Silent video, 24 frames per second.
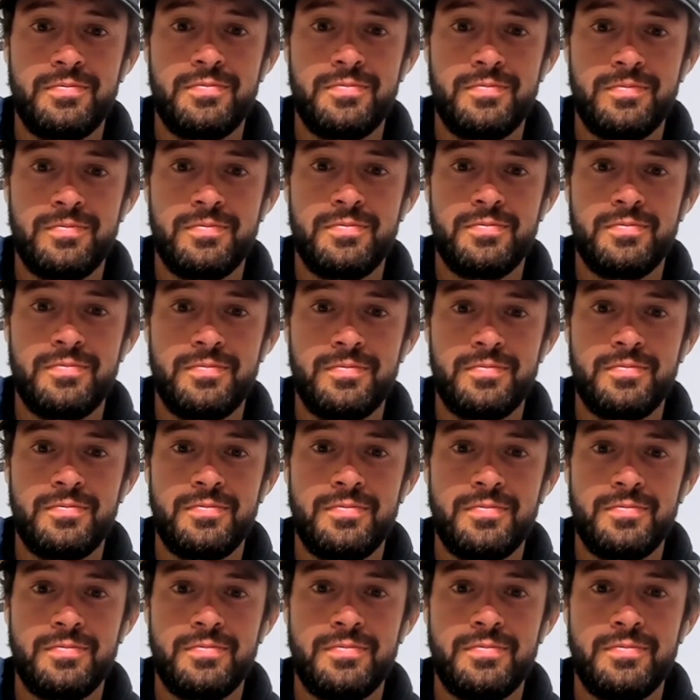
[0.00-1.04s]

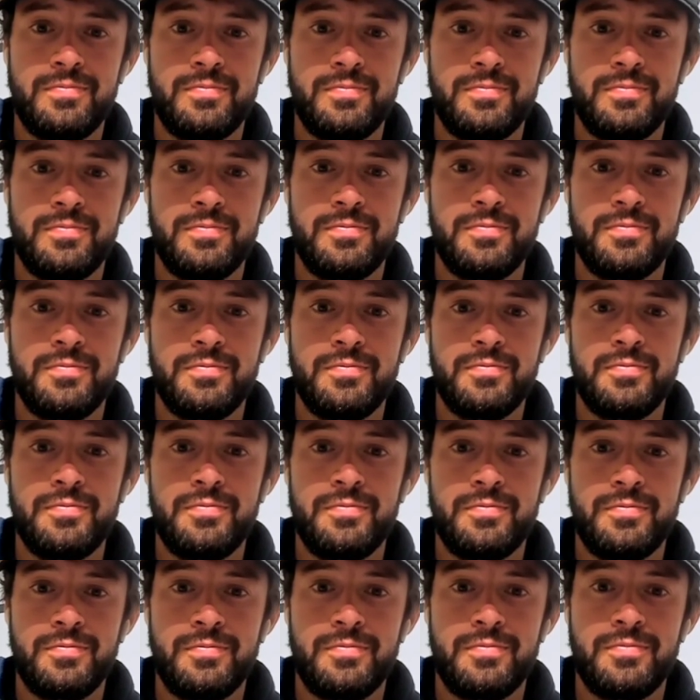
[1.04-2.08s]

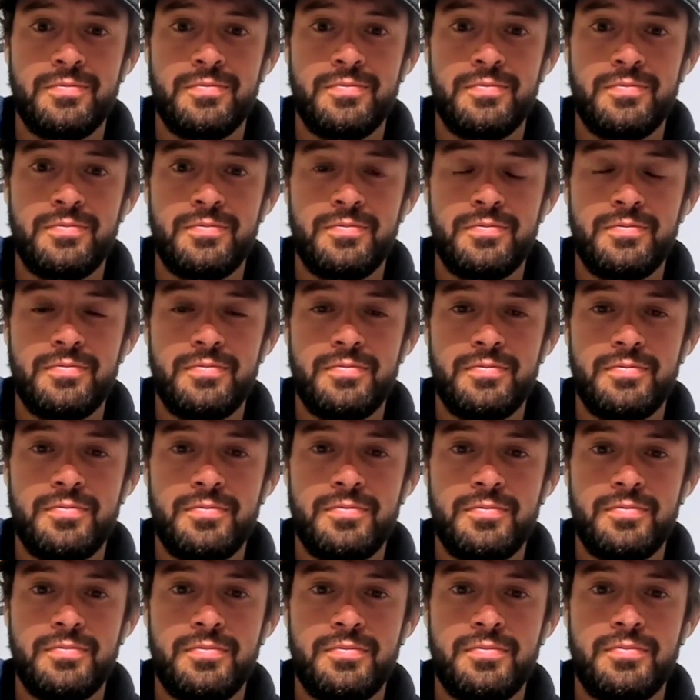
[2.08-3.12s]

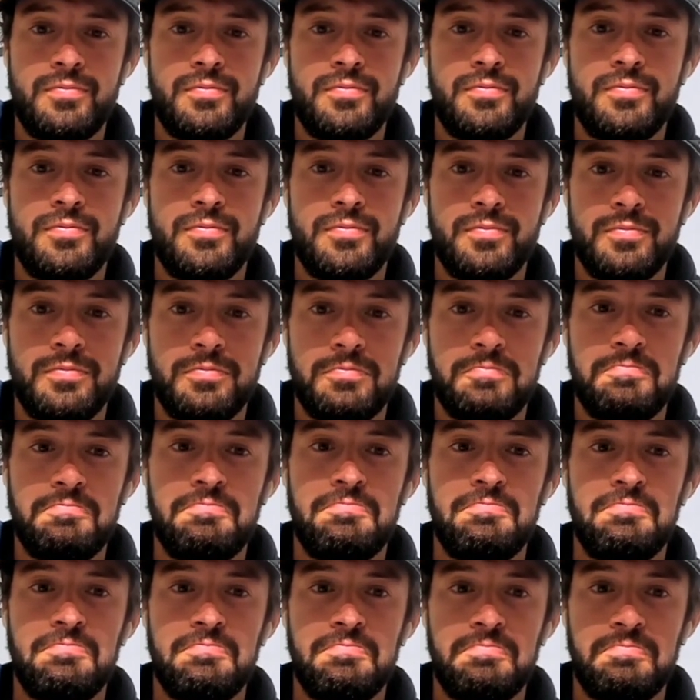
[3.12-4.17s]

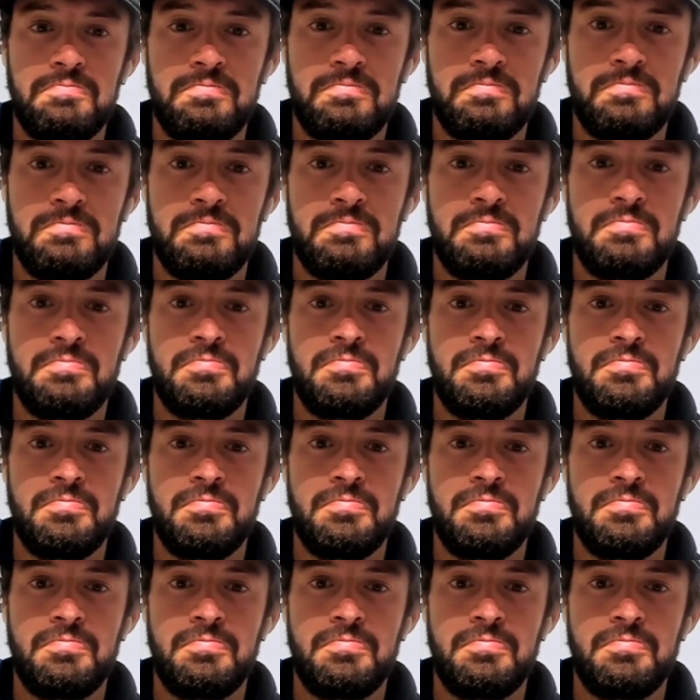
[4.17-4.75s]
This person isn't speaking.